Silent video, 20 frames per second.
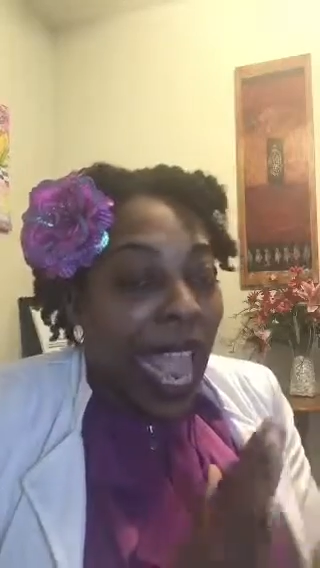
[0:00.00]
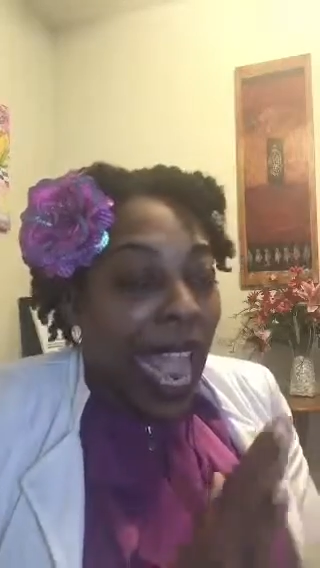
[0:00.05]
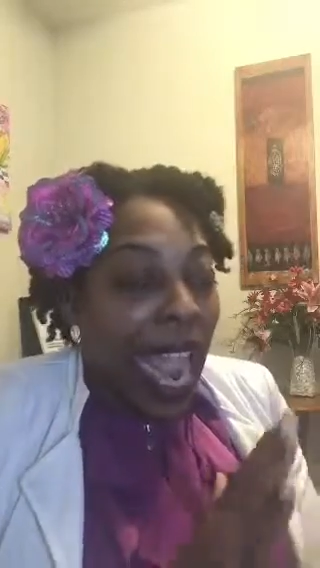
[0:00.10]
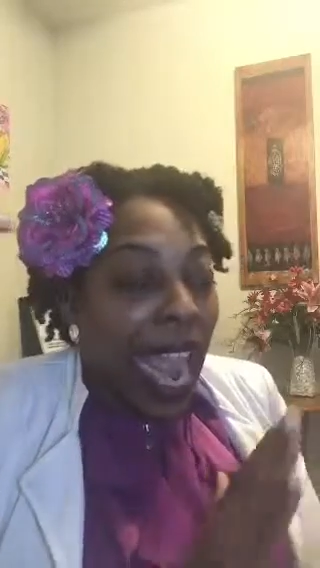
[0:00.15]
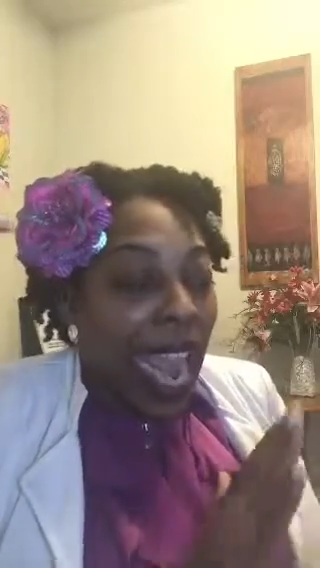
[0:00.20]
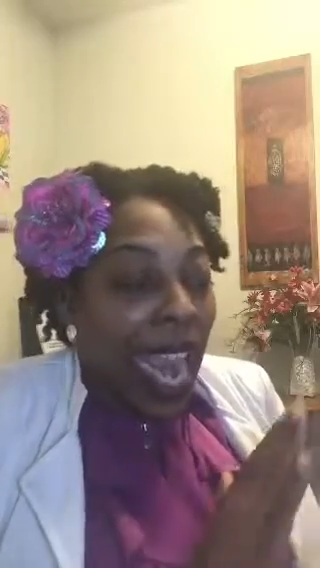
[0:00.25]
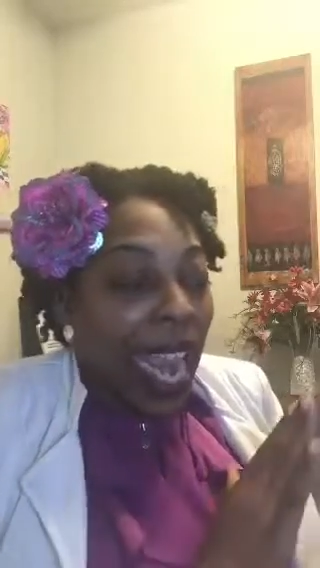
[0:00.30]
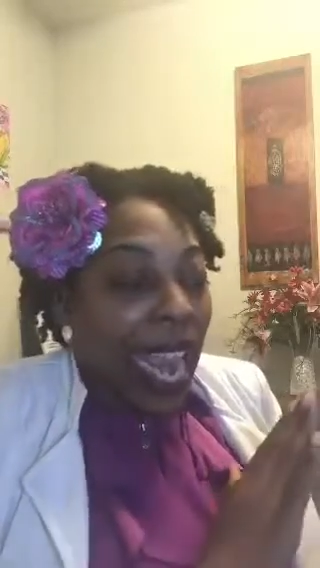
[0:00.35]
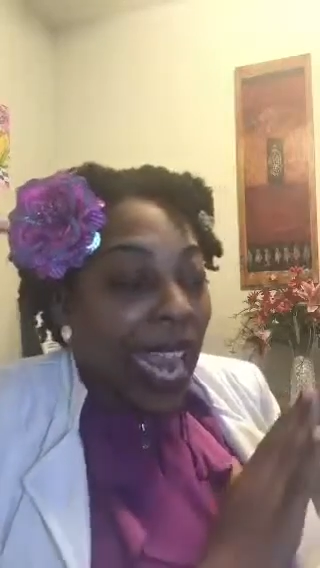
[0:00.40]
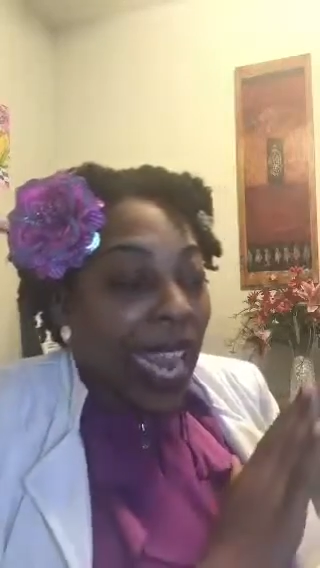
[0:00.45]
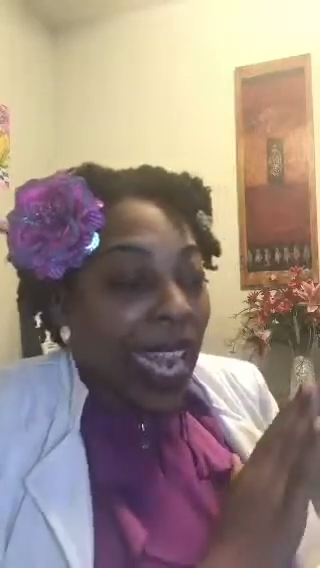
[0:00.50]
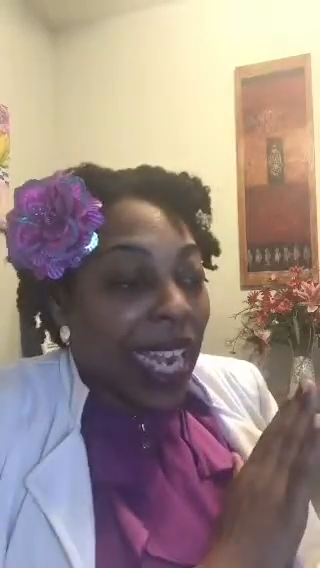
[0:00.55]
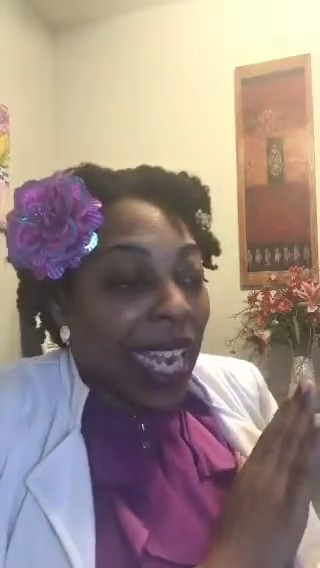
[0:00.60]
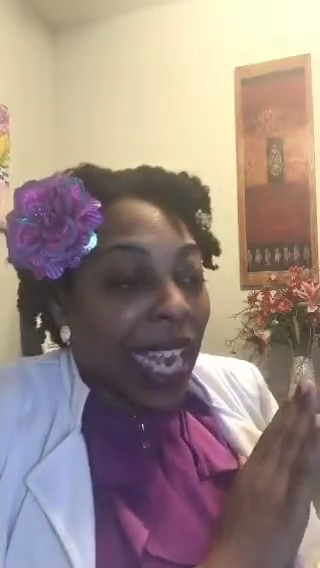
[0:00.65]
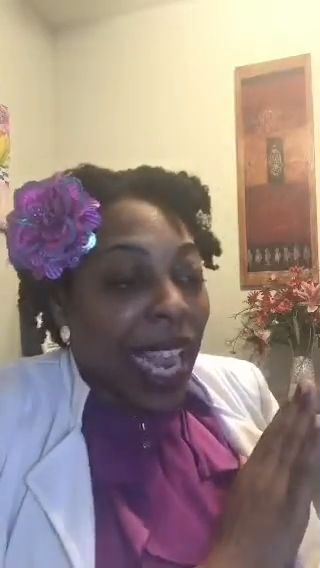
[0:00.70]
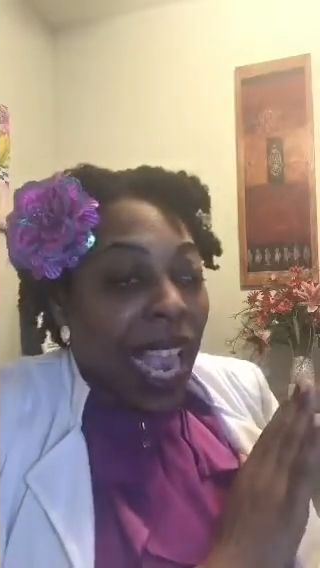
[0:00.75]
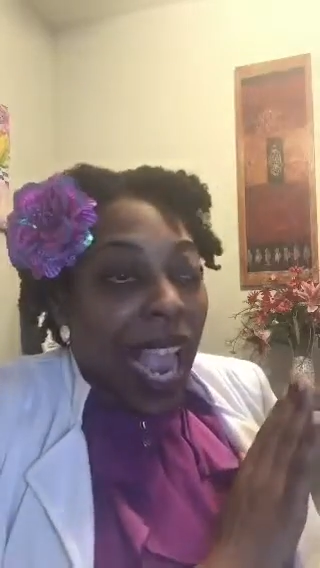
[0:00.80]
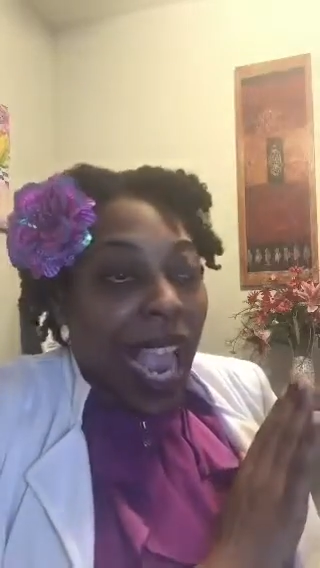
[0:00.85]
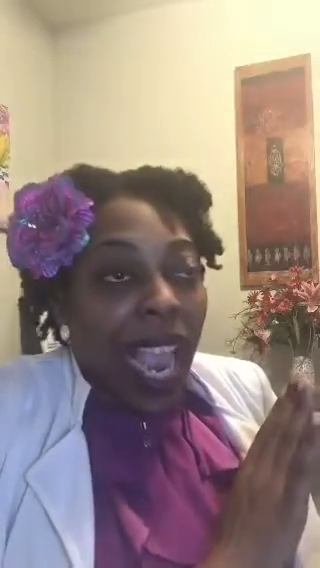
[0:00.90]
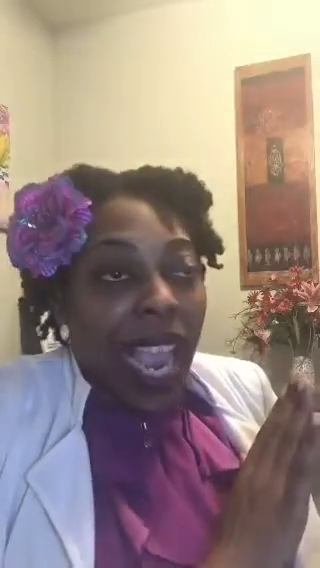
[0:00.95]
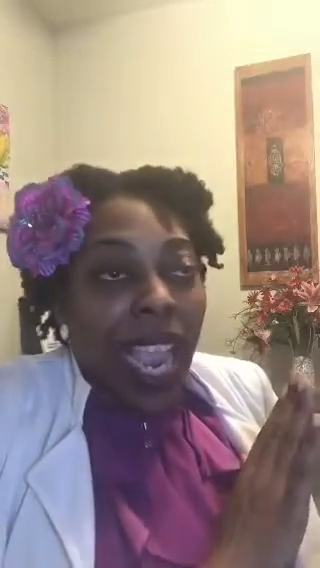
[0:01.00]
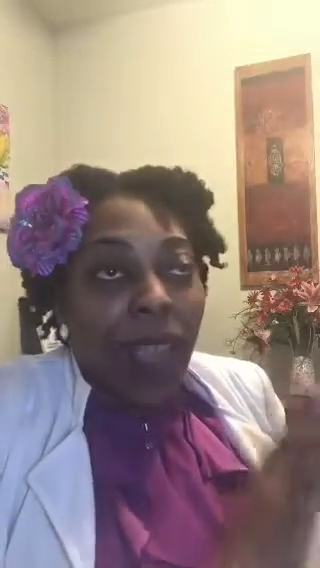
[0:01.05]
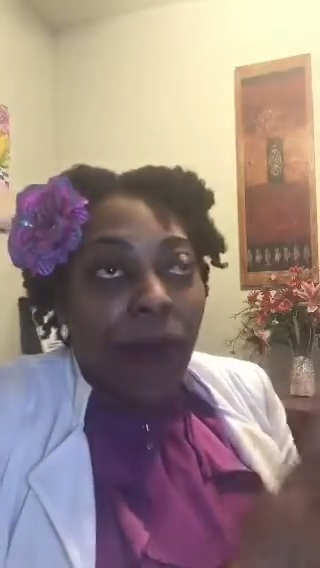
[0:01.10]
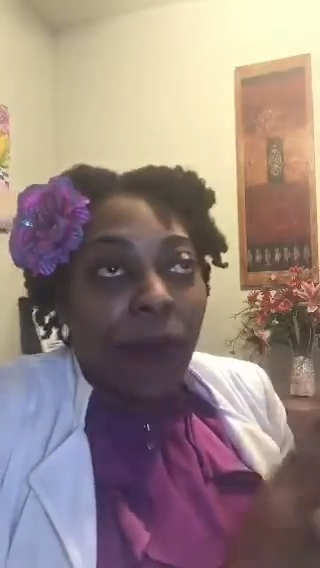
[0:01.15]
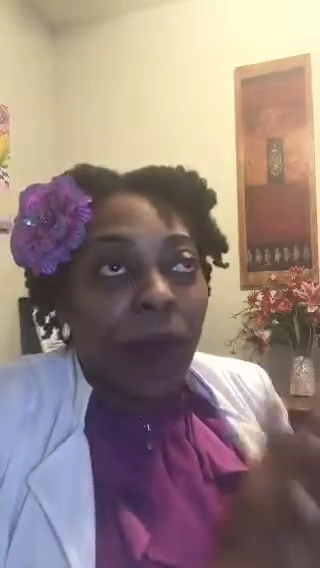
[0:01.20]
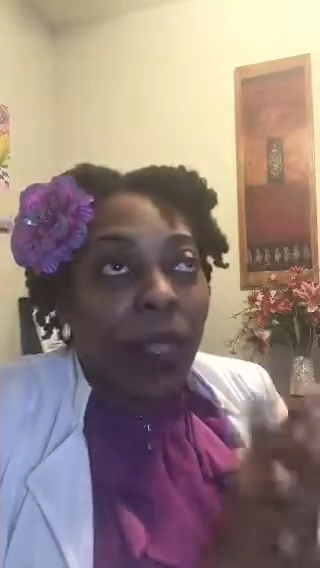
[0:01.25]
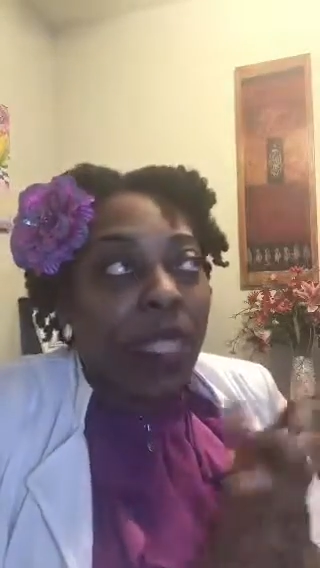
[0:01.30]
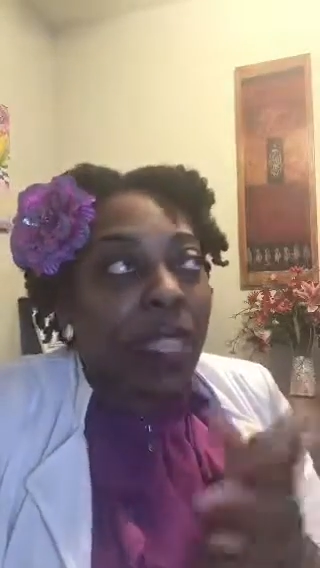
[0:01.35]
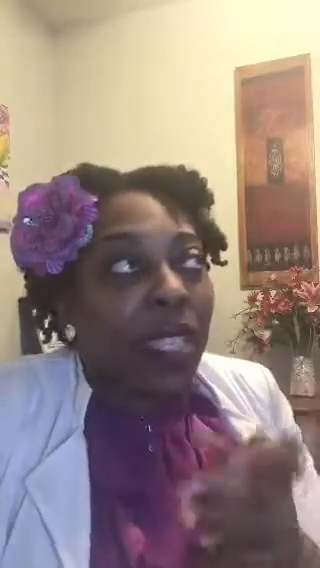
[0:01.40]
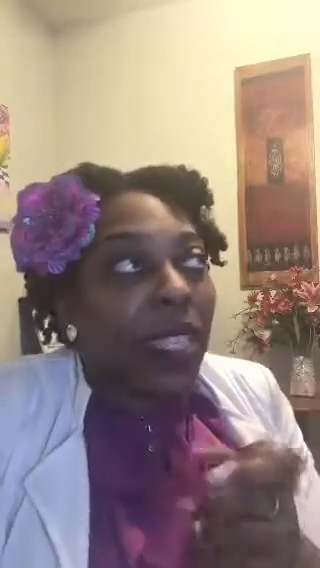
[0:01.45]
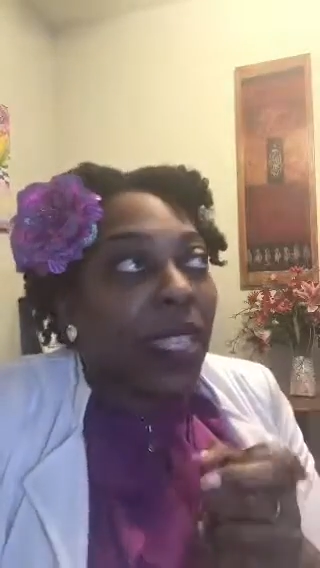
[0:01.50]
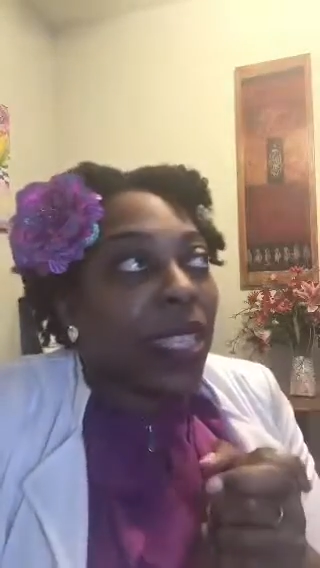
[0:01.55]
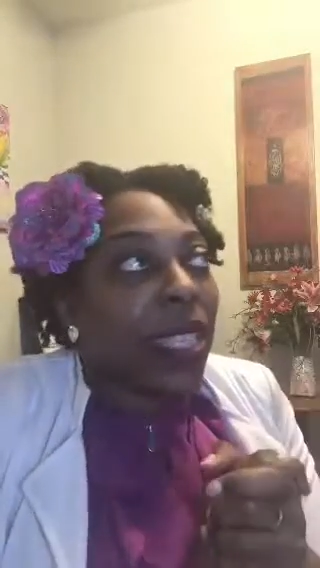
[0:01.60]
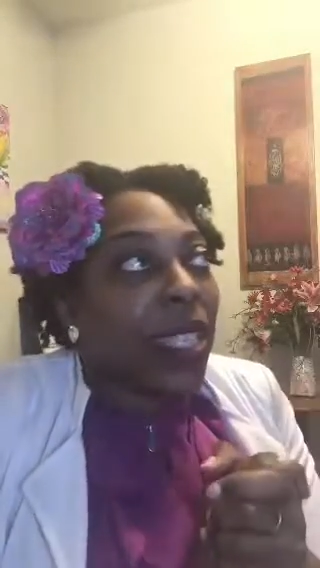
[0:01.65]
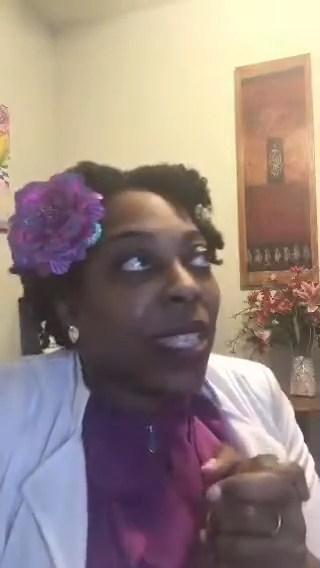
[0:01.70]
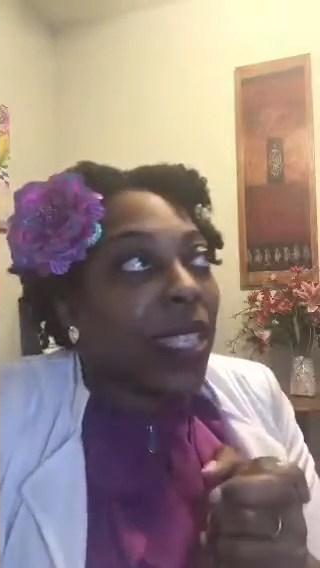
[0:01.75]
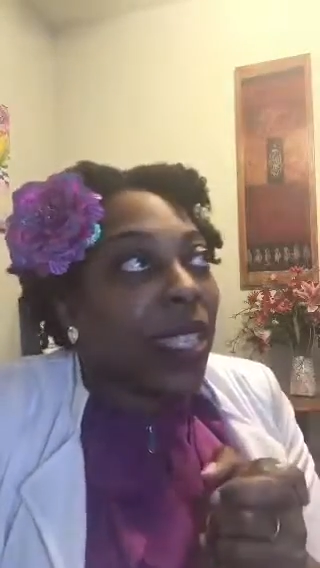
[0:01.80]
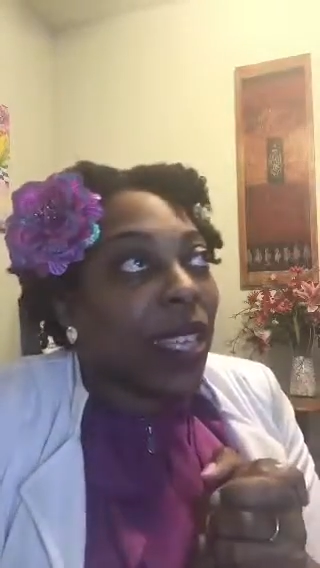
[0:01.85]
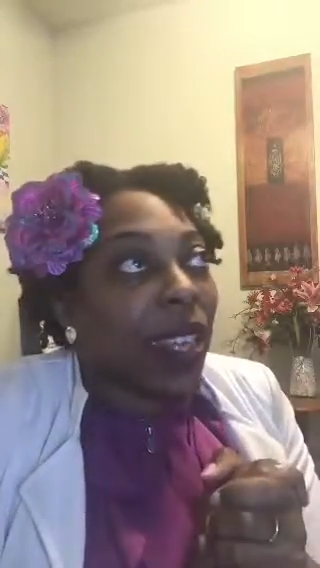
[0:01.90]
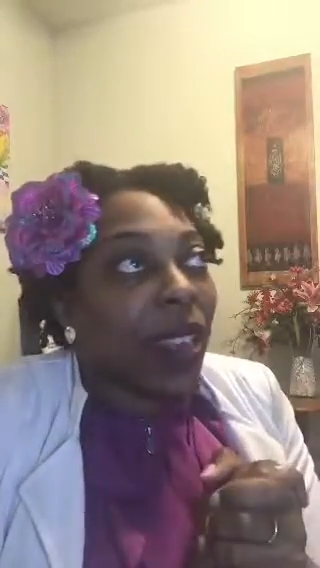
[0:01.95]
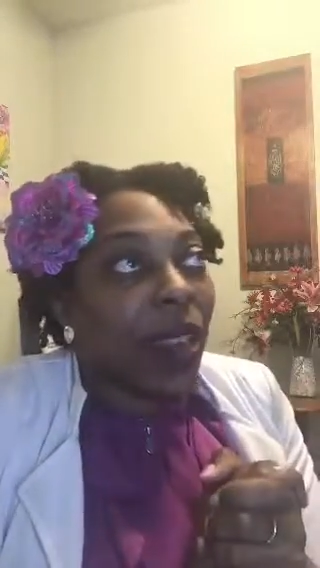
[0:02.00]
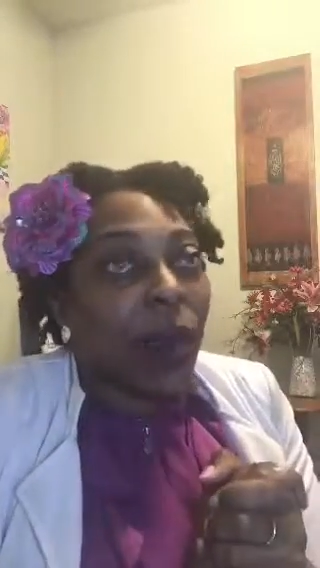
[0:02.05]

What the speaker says: and it was just,